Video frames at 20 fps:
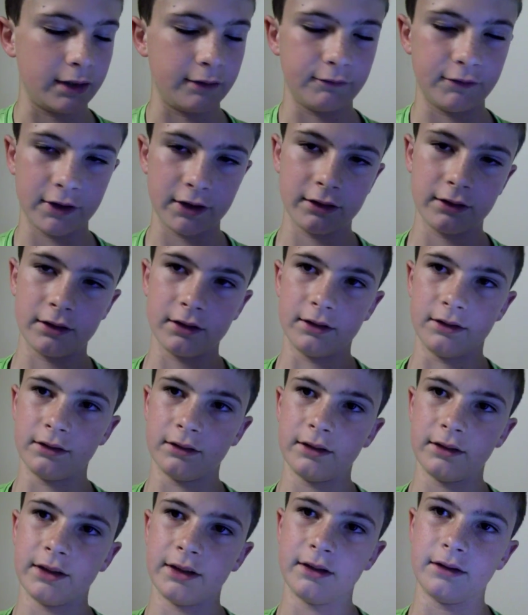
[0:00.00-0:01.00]
And I've da- I
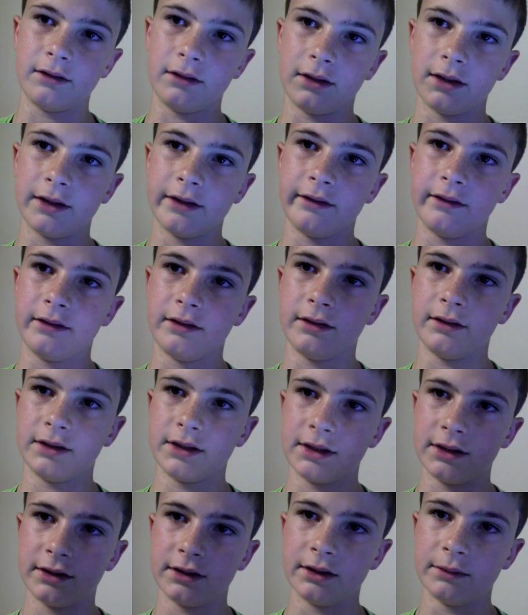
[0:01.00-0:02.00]
deleted a lot of
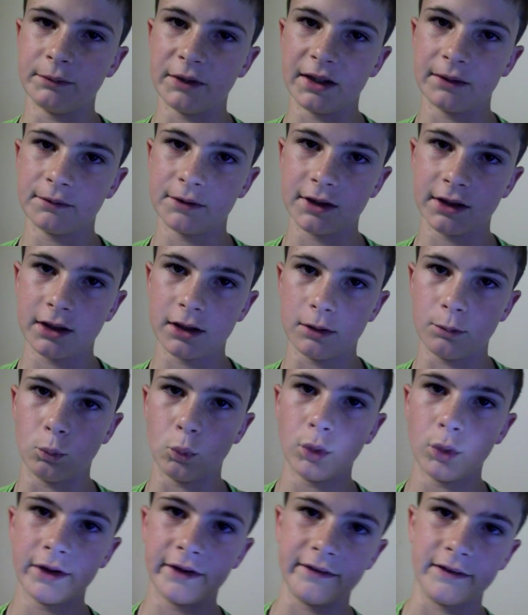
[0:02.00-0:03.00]
the system apps that
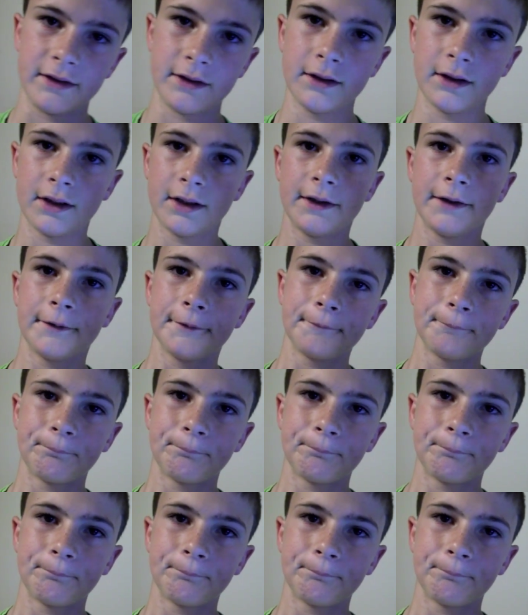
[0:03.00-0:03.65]
come with it.